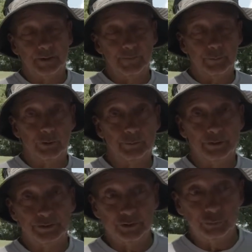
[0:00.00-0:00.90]
Now, if I want to
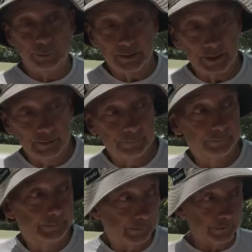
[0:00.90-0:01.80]
be stupid and have
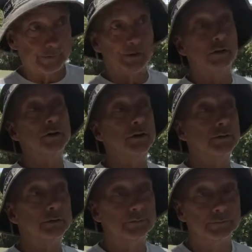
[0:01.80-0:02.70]
everything
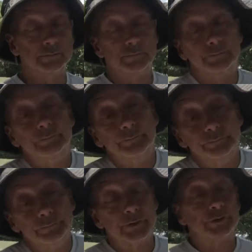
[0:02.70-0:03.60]
on,
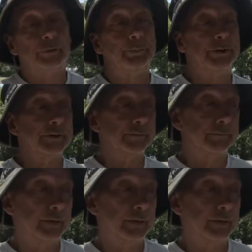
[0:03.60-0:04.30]
it's your opinion.